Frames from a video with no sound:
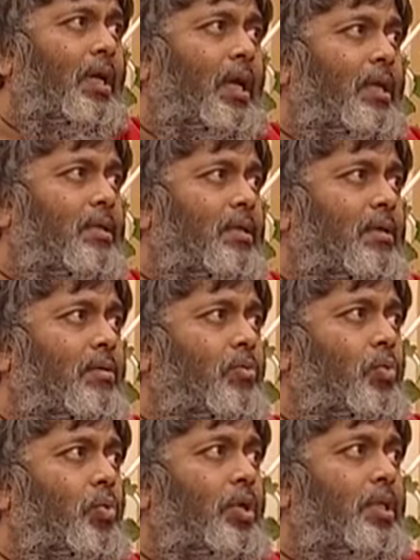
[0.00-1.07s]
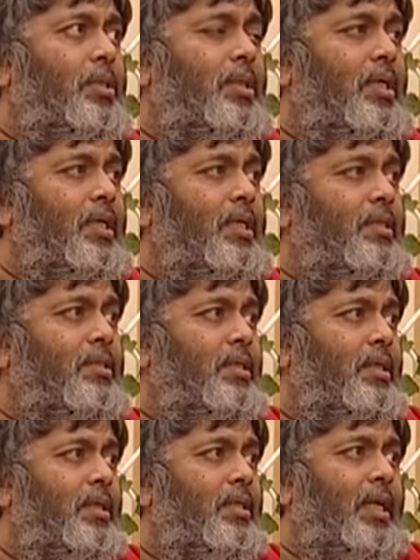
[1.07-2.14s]
and only thing is
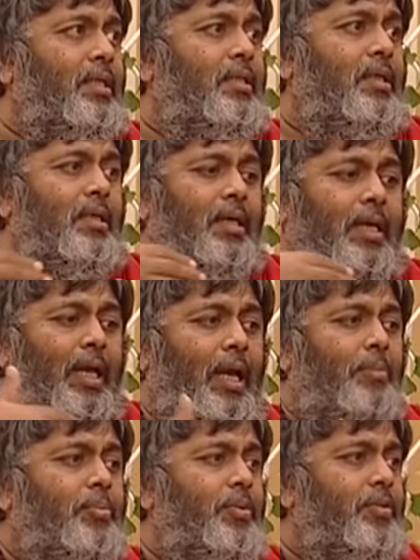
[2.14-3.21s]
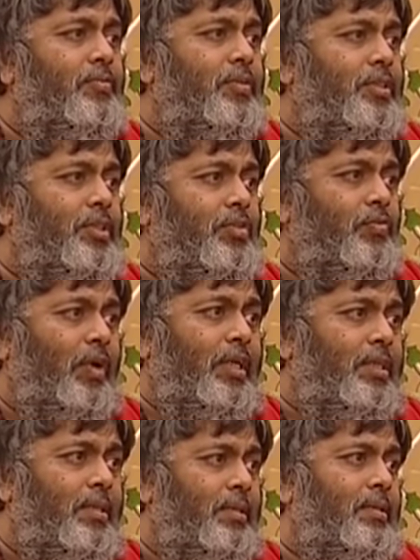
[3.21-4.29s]
that the gap which is
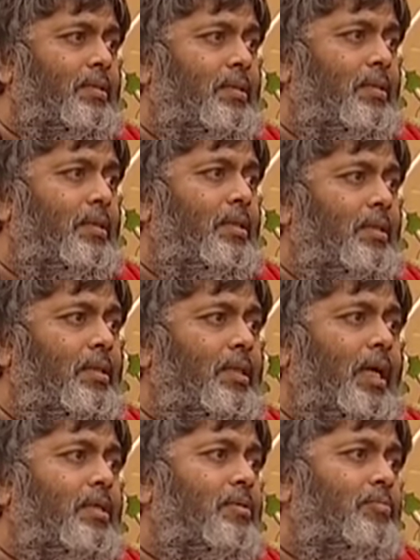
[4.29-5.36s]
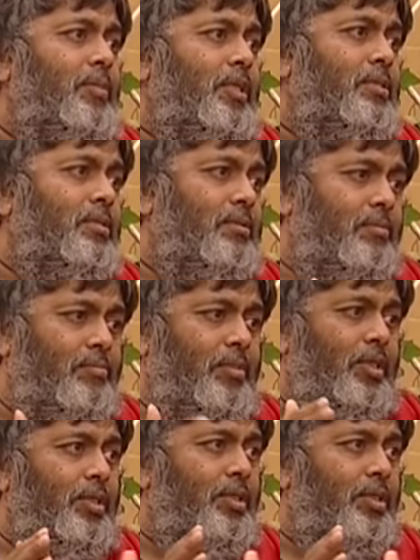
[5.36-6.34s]
widened that must be